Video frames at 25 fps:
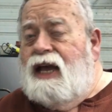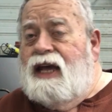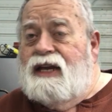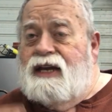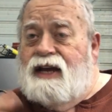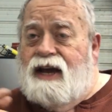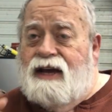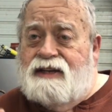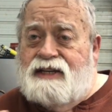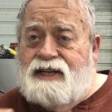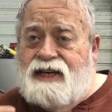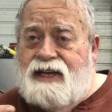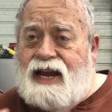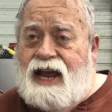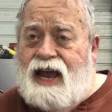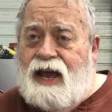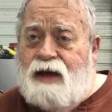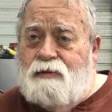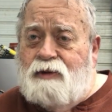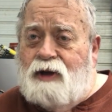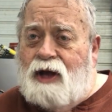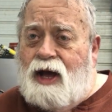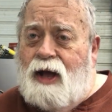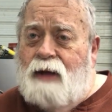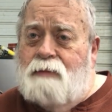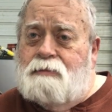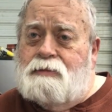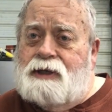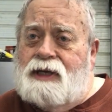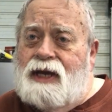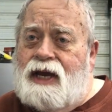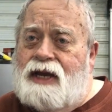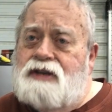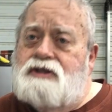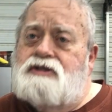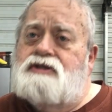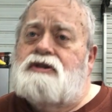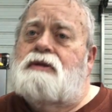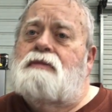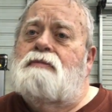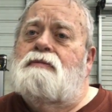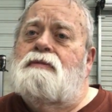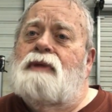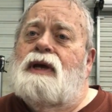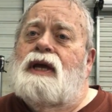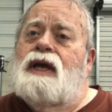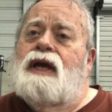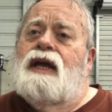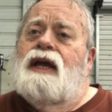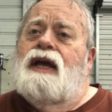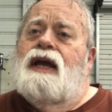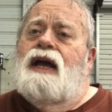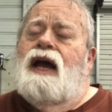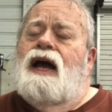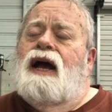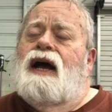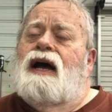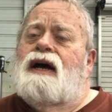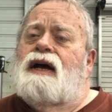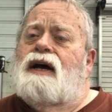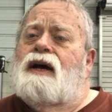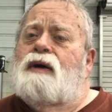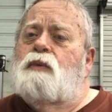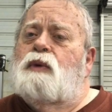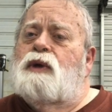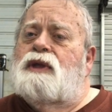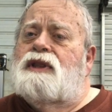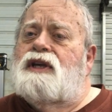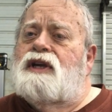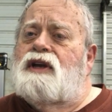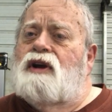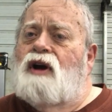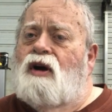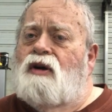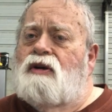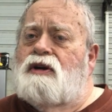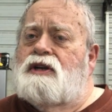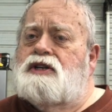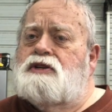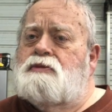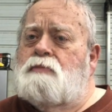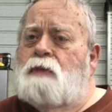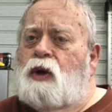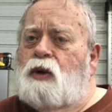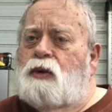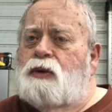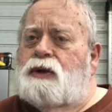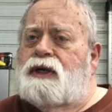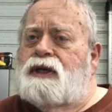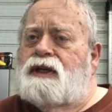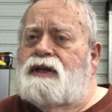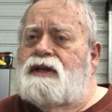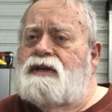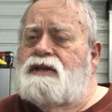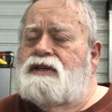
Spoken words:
Now I did have a complication with the garnish molding